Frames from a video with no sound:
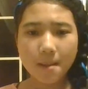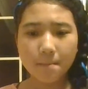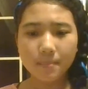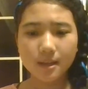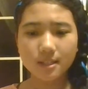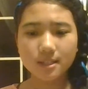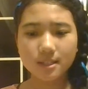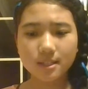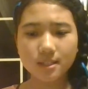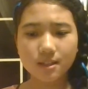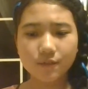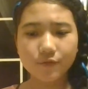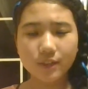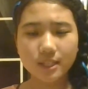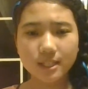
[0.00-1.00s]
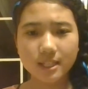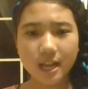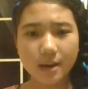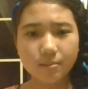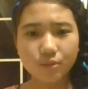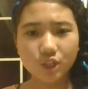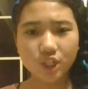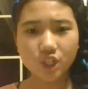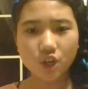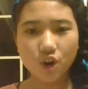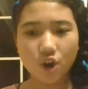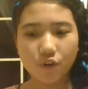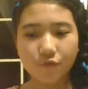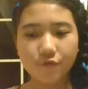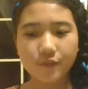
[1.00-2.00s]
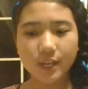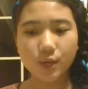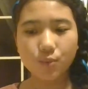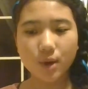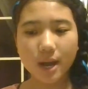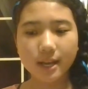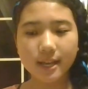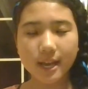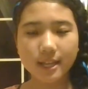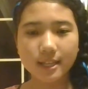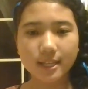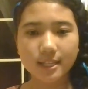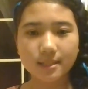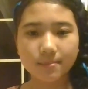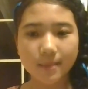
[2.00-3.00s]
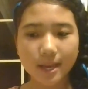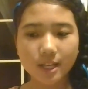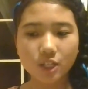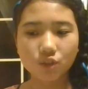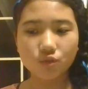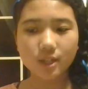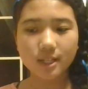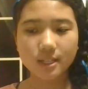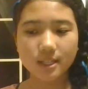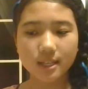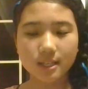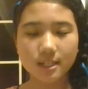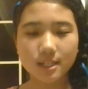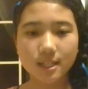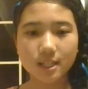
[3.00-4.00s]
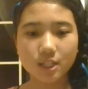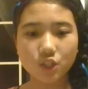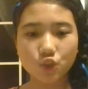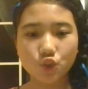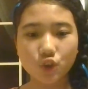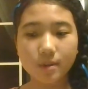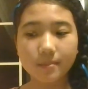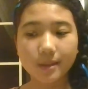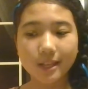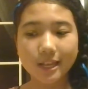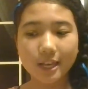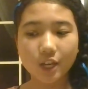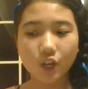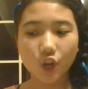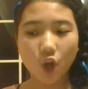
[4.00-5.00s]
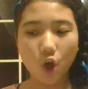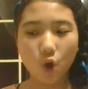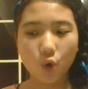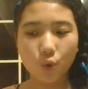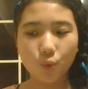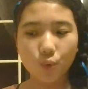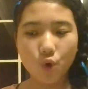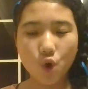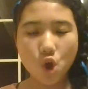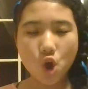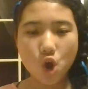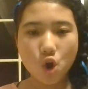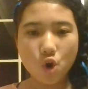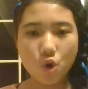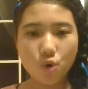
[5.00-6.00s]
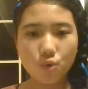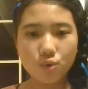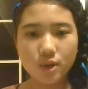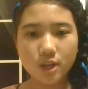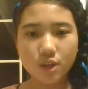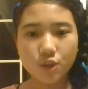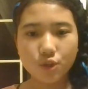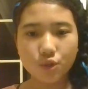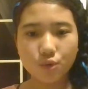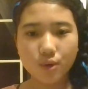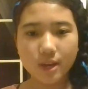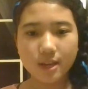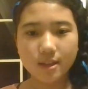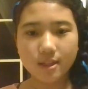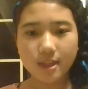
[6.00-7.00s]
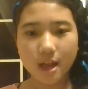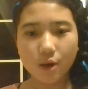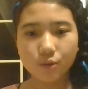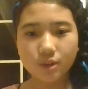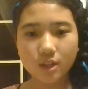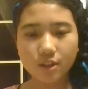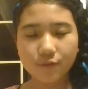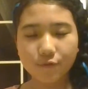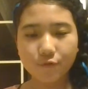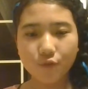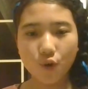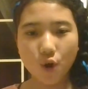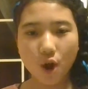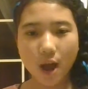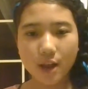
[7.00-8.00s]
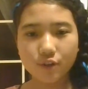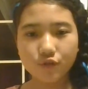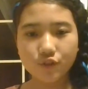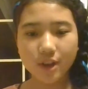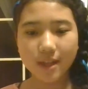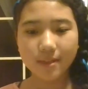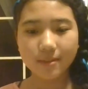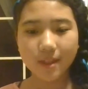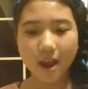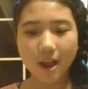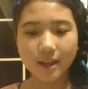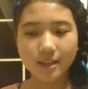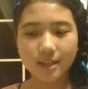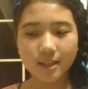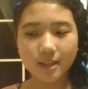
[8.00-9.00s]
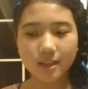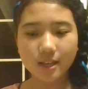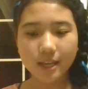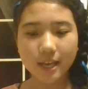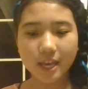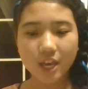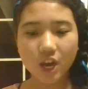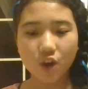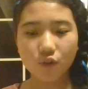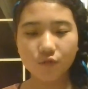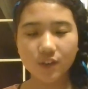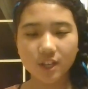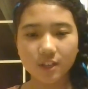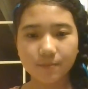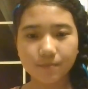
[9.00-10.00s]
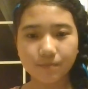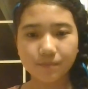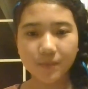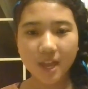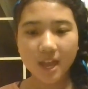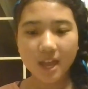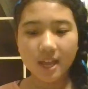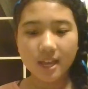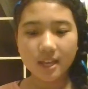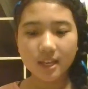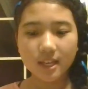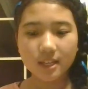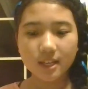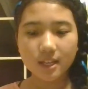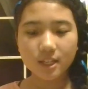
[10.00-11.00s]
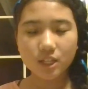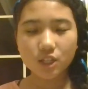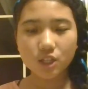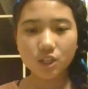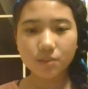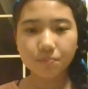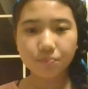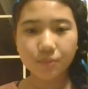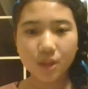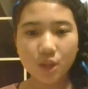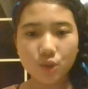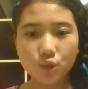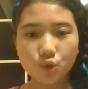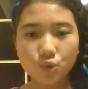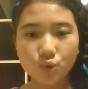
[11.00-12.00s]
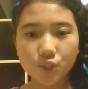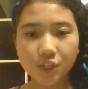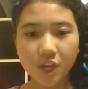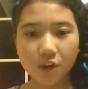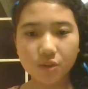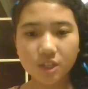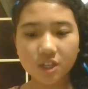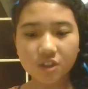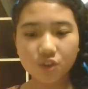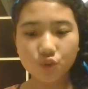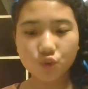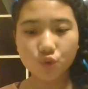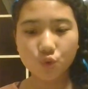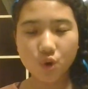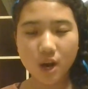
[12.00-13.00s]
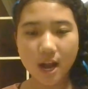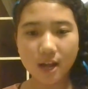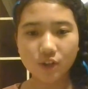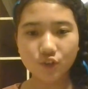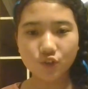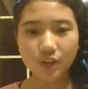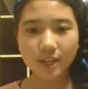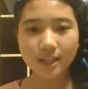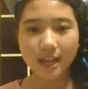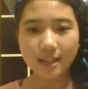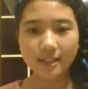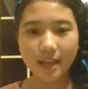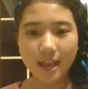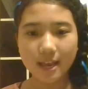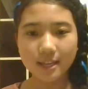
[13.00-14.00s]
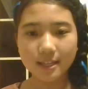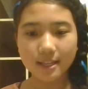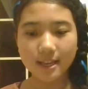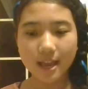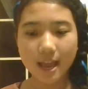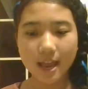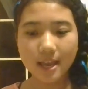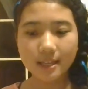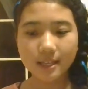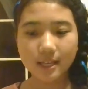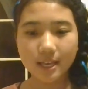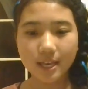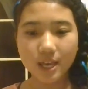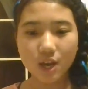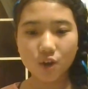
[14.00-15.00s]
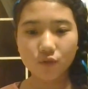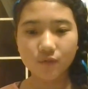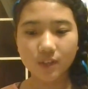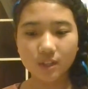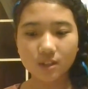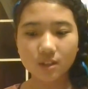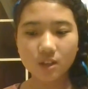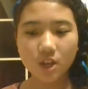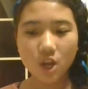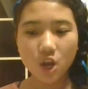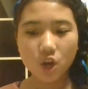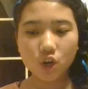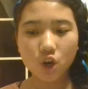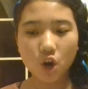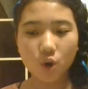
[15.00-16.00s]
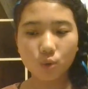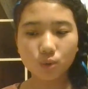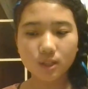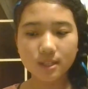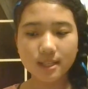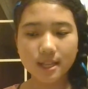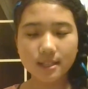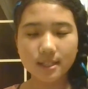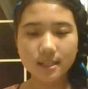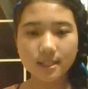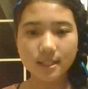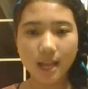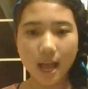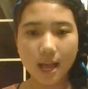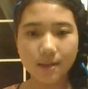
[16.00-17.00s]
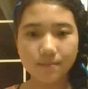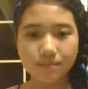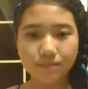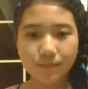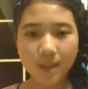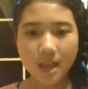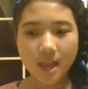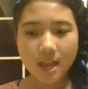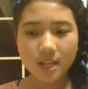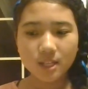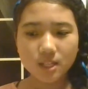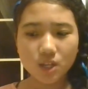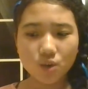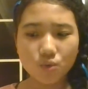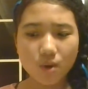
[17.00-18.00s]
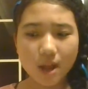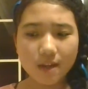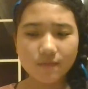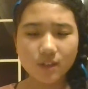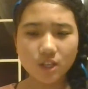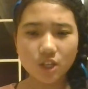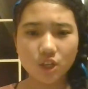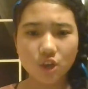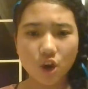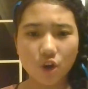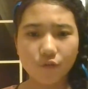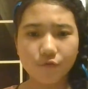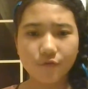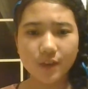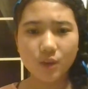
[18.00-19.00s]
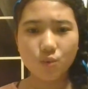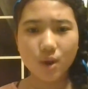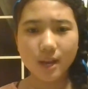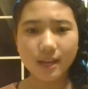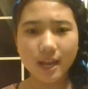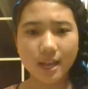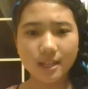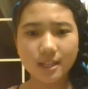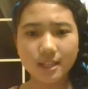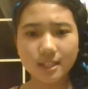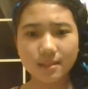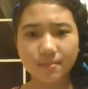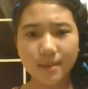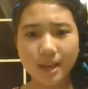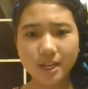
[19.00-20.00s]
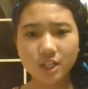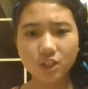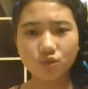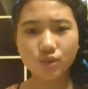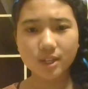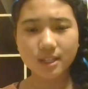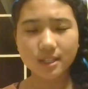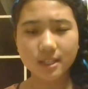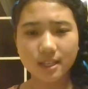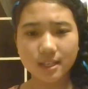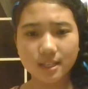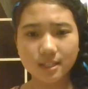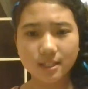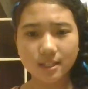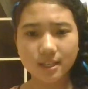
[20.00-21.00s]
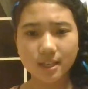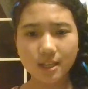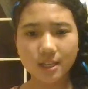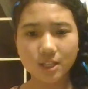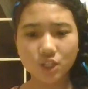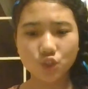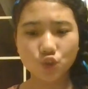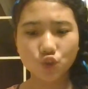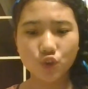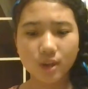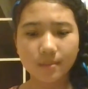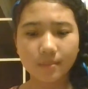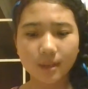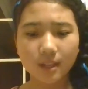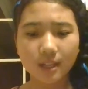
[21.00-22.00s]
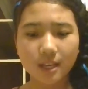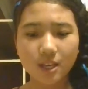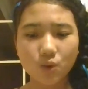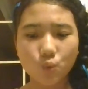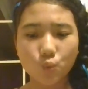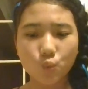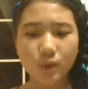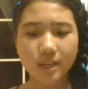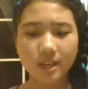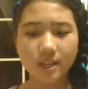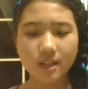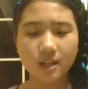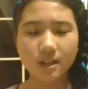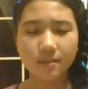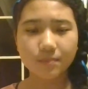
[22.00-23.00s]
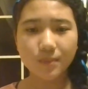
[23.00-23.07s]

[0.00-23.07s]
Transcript: But the surface temperature of VY Canis Majoris is extremely low, only 3,490 Kelvin. It is 2288 Kelvin colder than the Sun. The gravity of VY Canis Majoris is extremely weak.